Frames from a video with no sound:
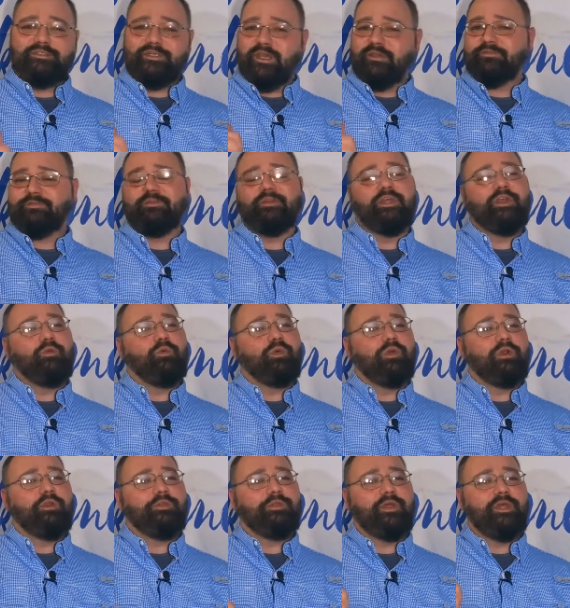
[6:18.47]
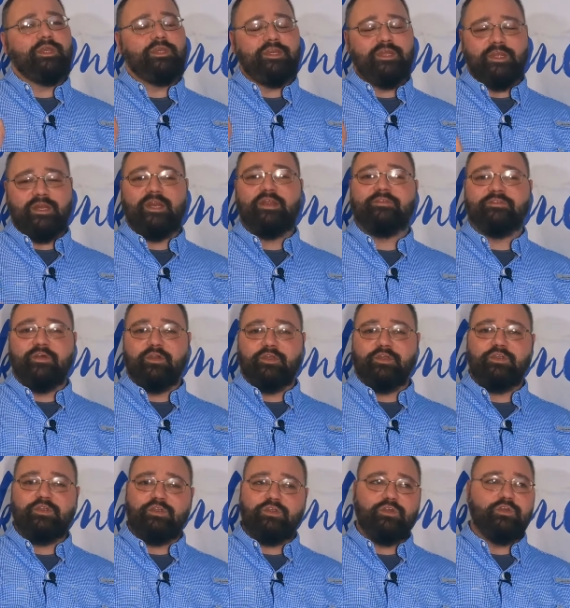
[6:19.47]
Definitely worth it. It's a
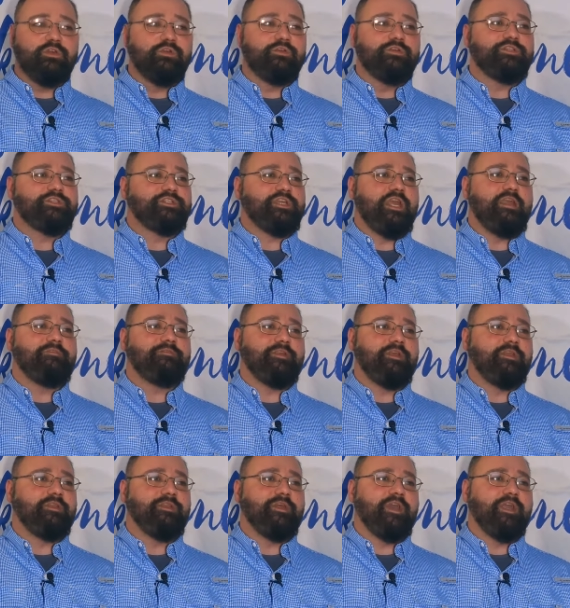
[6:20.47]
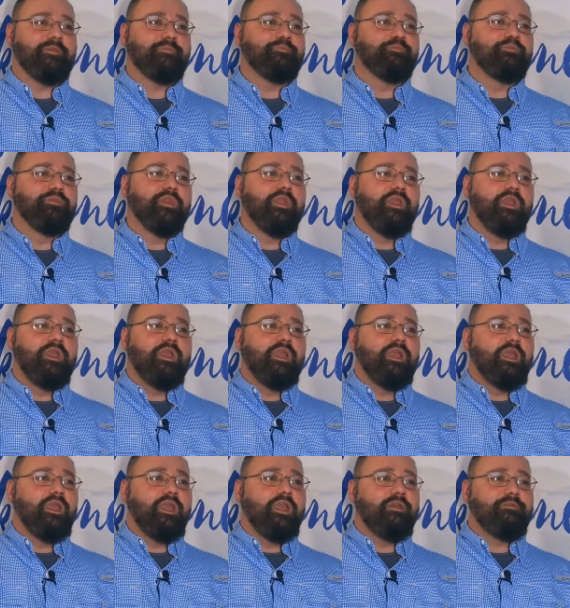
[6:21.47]
huge safety thing.
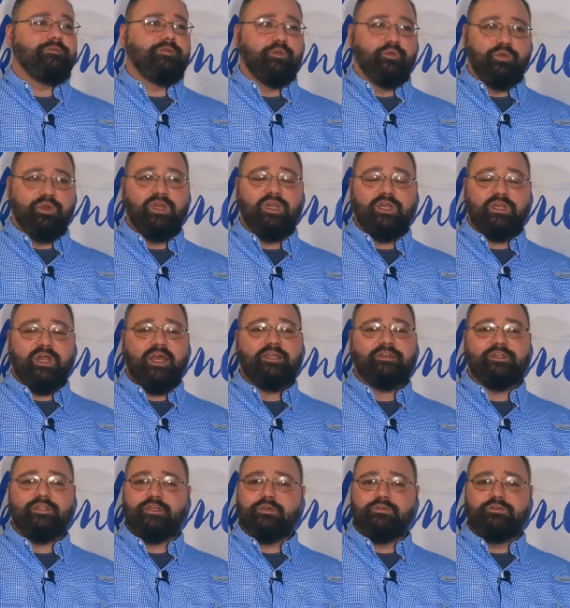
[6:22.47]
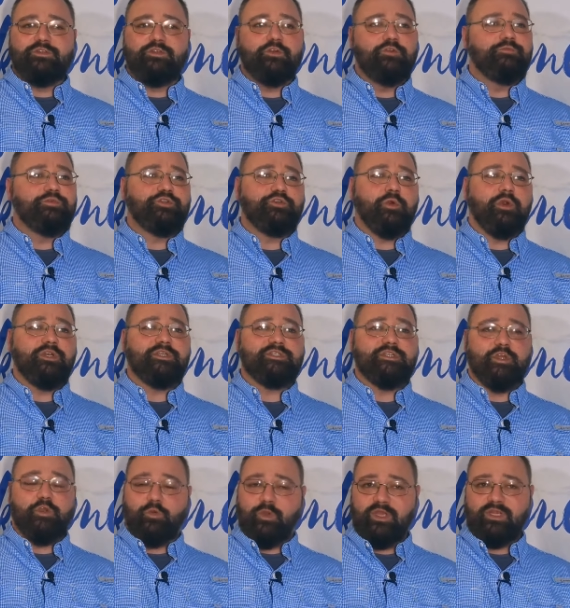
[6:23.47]
If you really like the YouTube shorts,
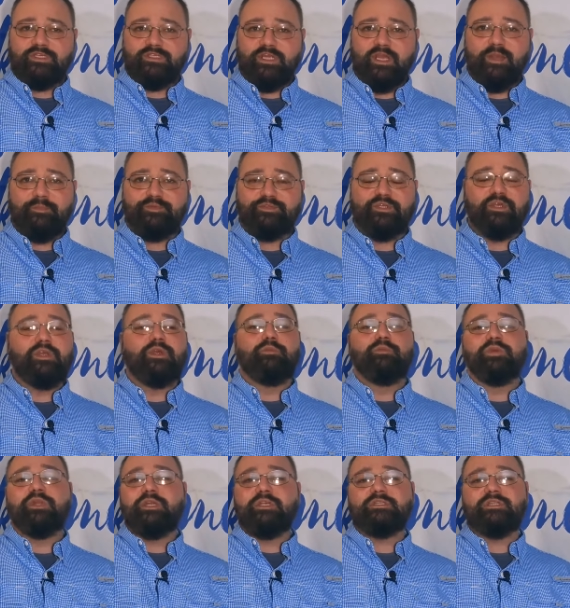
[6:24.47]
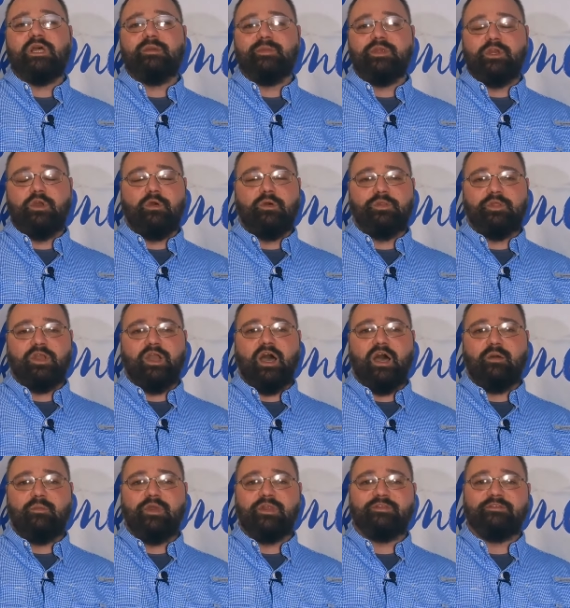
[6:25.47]
the quick tips, please let me know in the
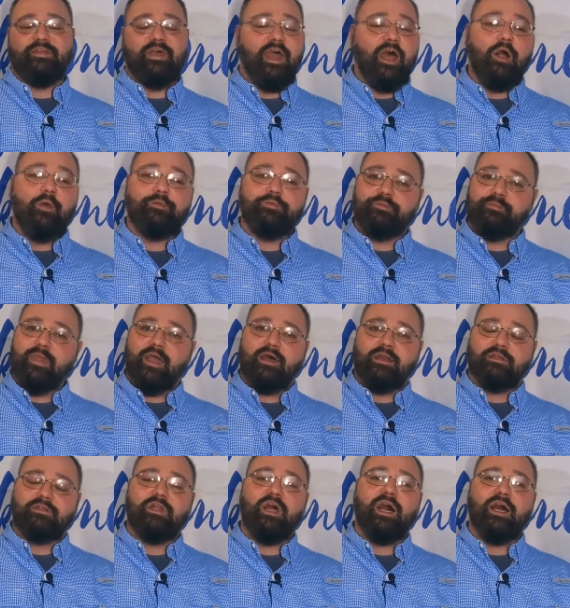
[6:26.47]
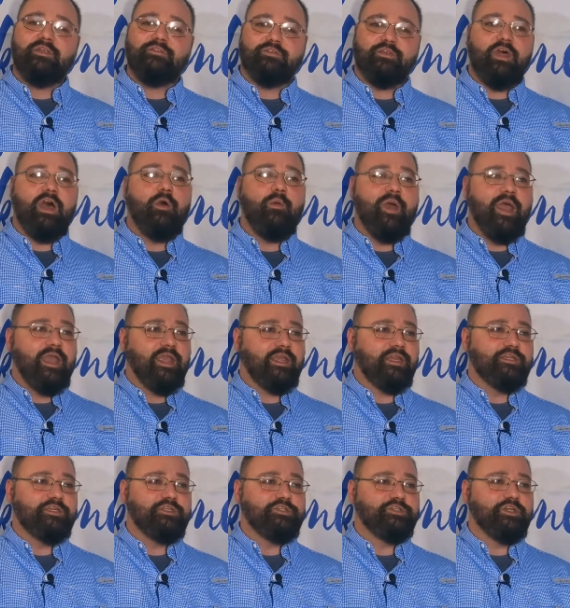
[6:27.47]
comments. That helps me out a lot, so that way I
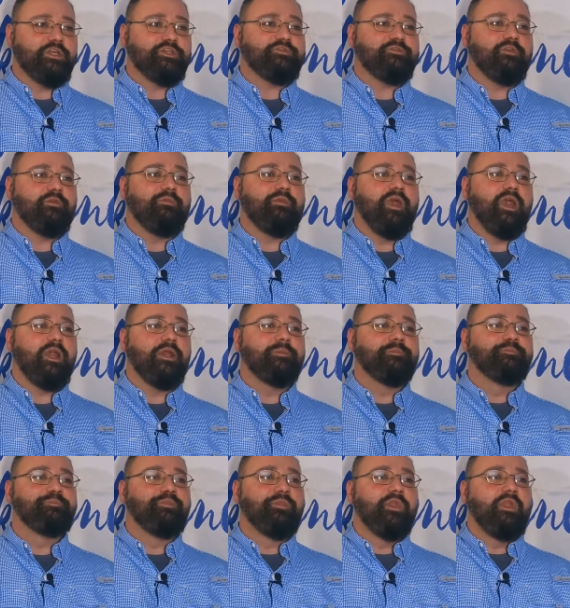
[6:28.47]
can adjust from there.